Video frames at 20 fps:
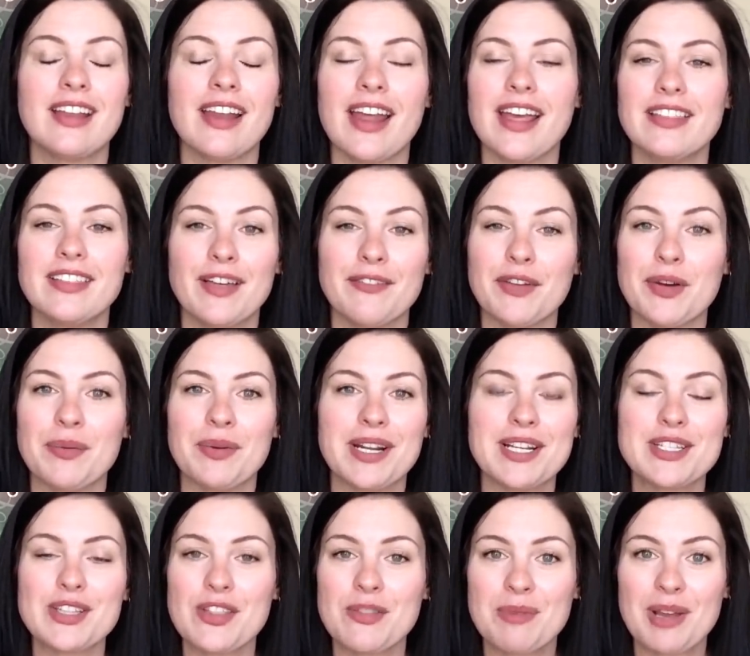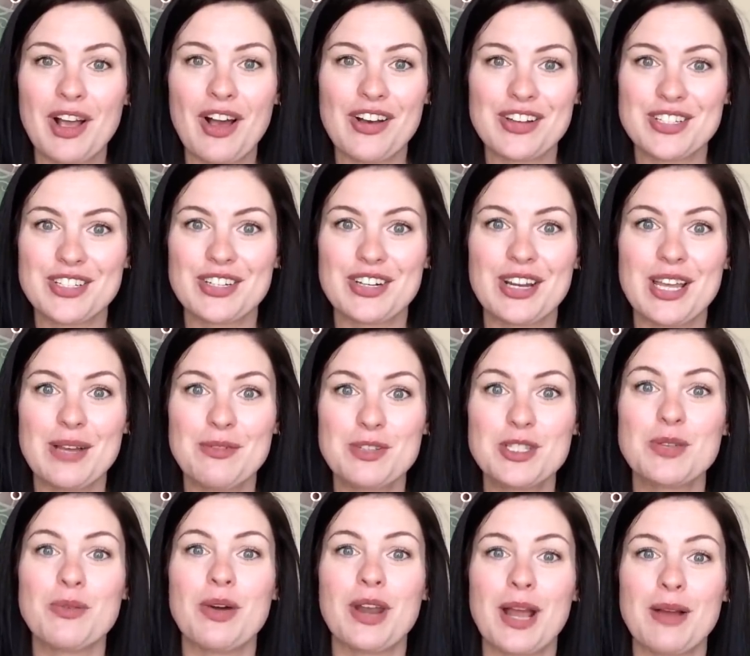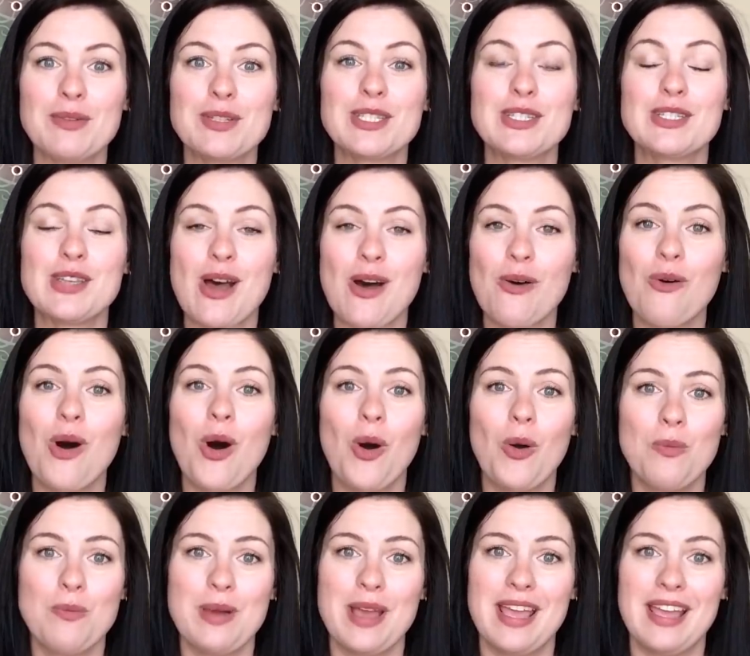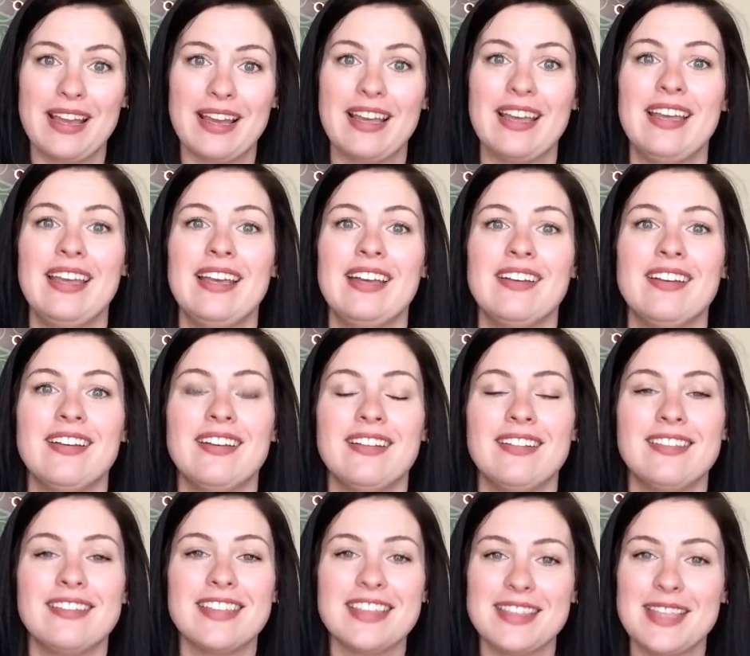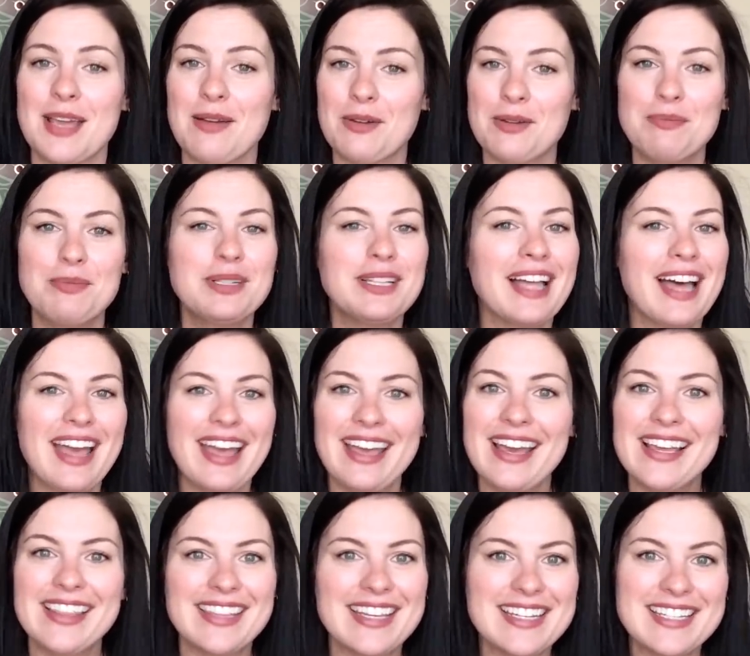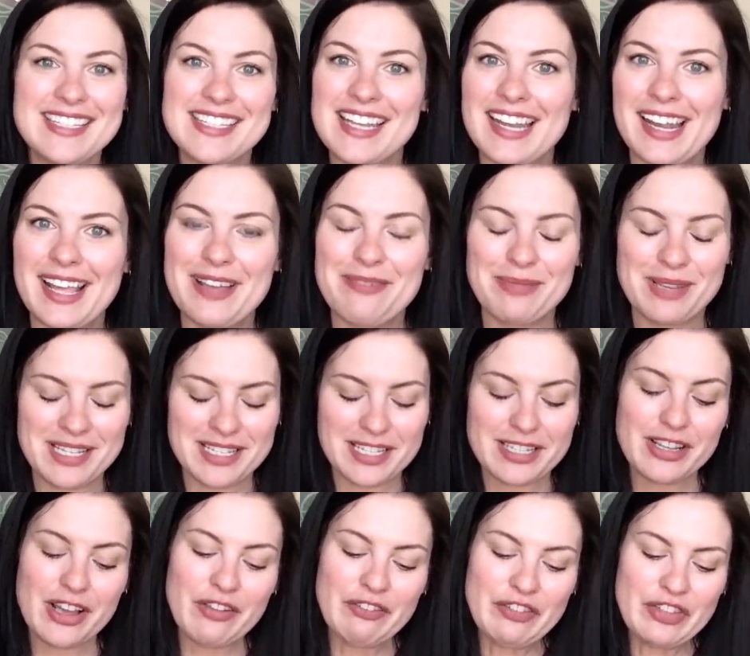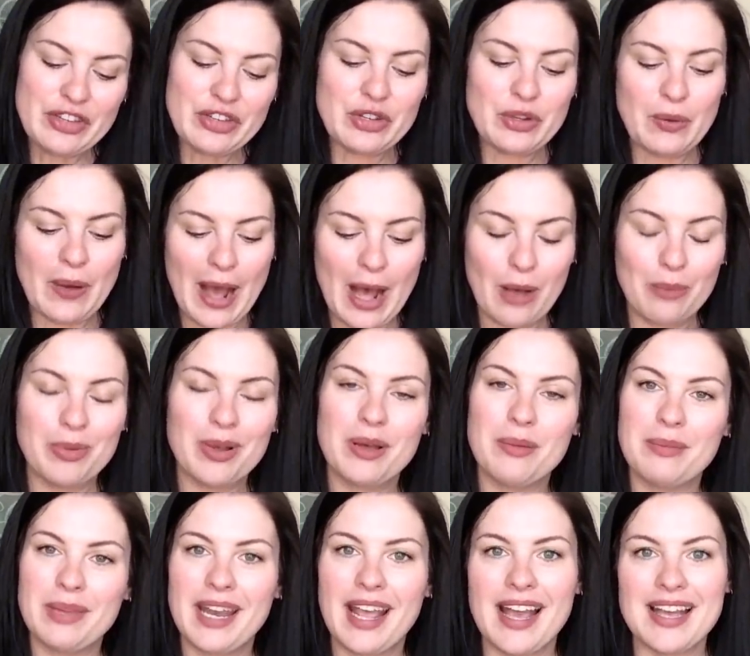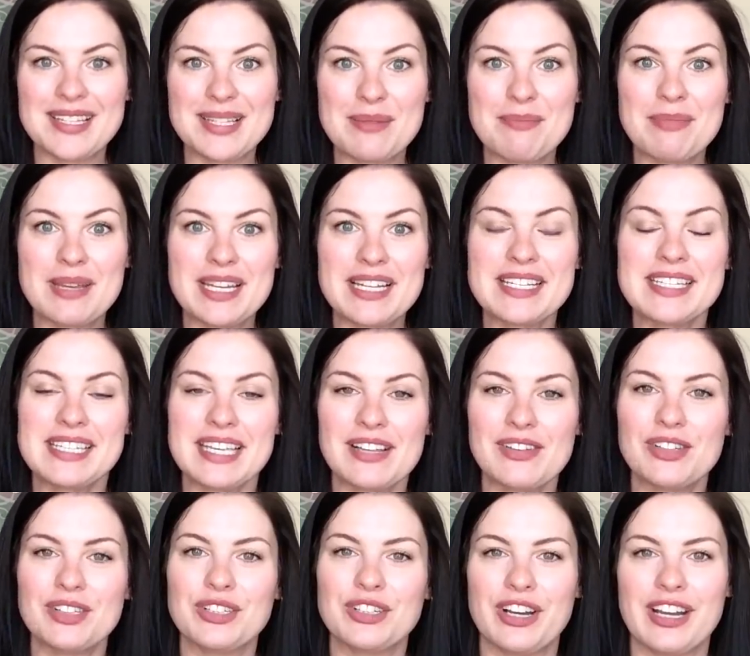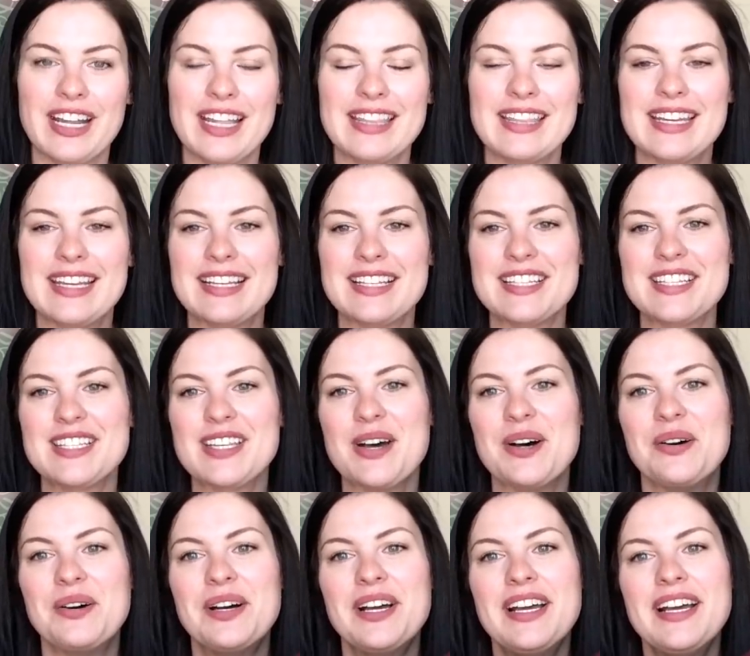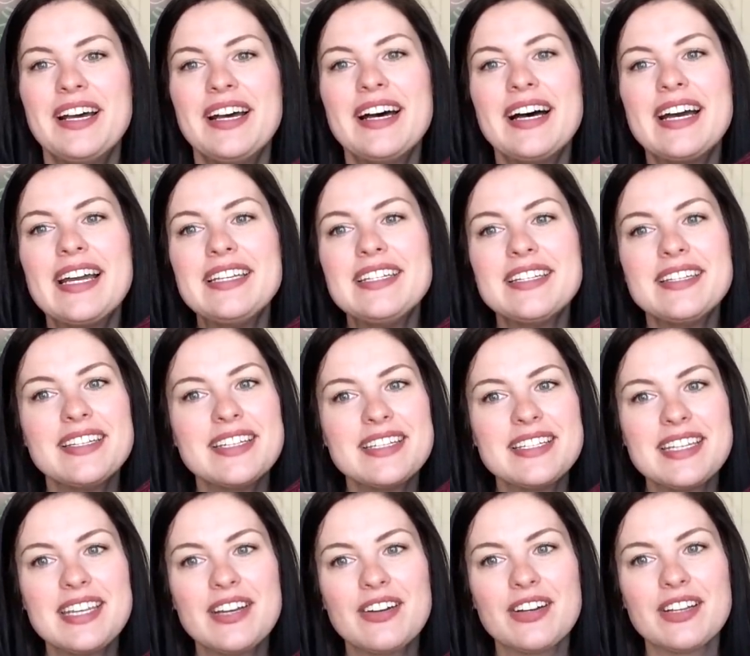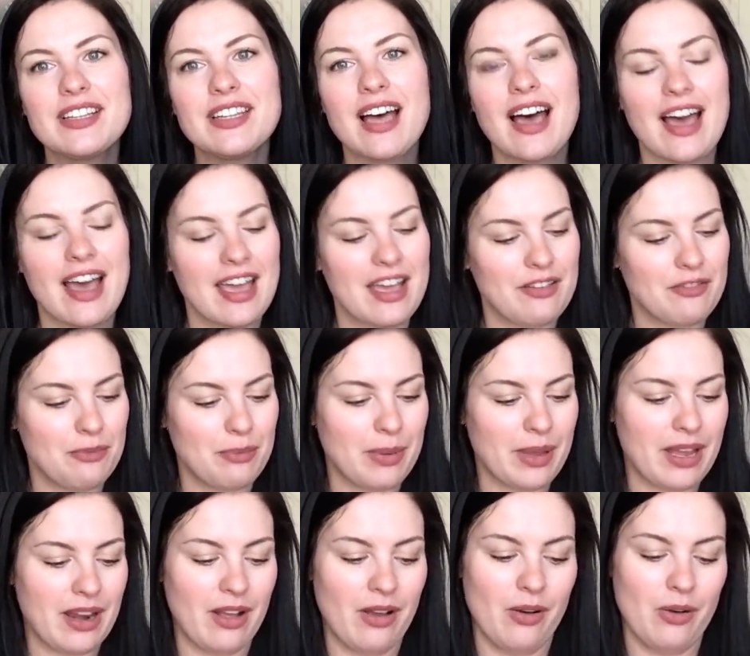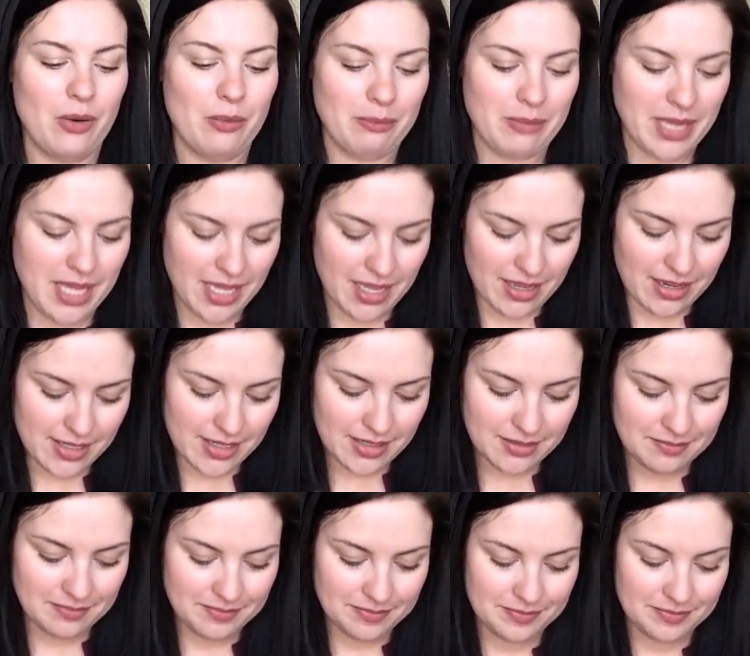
I love it. When I saw them in concert, it was the one I was so hoping that they would play and they didn't because it's off the new album and it hasn't been a single or anything. So I didn't get to hear it live, but oh man,